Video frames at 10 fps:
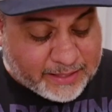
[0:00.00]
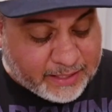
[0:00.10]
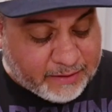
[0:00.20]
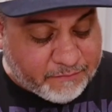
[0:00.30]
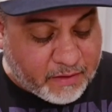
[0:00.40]

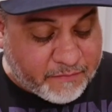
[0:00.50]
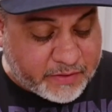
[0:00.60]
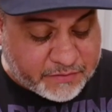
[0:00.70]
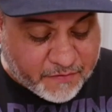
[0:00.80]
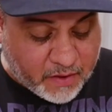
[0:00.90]
leave of
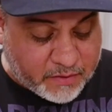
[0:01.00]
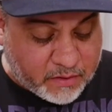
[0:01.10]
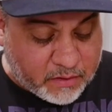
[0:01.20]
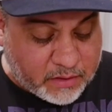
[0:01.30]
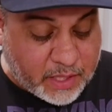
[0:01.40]
his
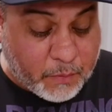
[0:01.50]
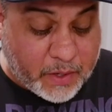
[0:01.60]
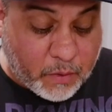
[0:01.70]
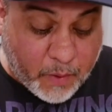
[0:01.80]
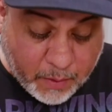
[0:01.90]
father, they
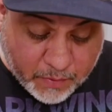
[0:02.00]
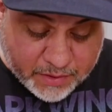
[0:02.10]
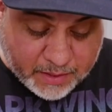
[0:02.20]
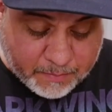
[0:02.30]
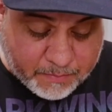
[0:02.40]
went away with
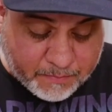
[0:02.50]
him.